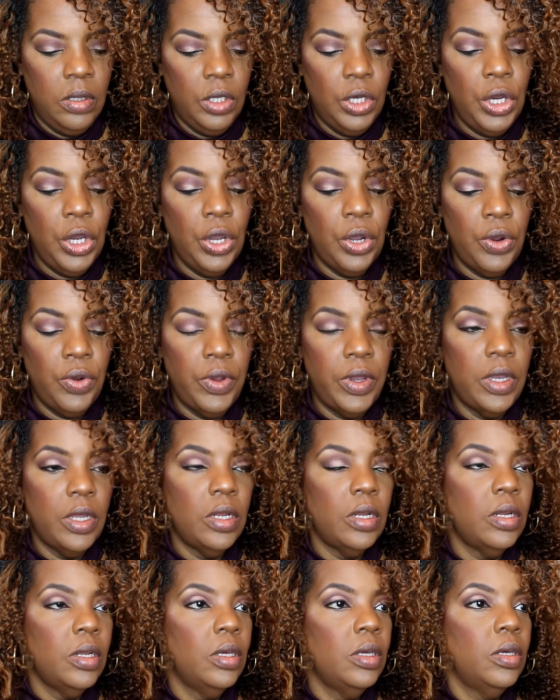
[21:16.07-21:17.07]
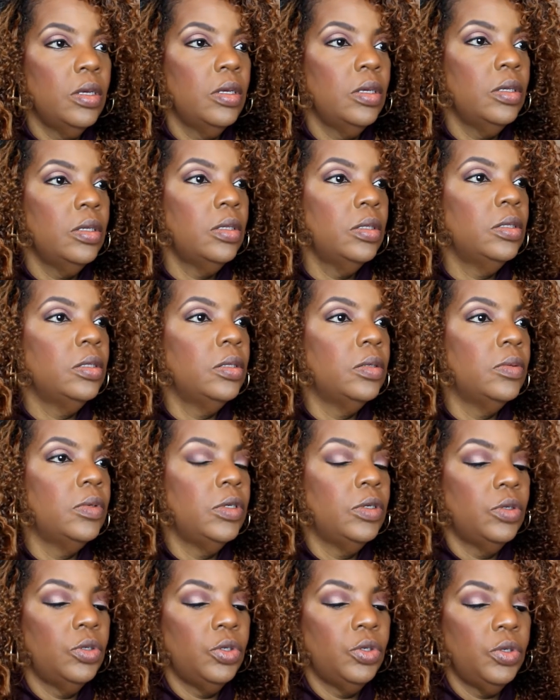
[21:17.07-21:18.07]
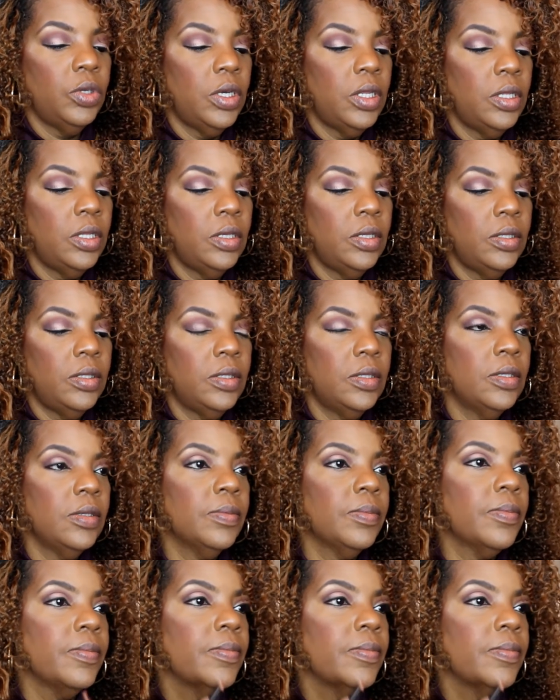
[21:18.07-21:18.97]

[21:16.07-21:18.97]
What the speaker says: Current. I'm going to try this.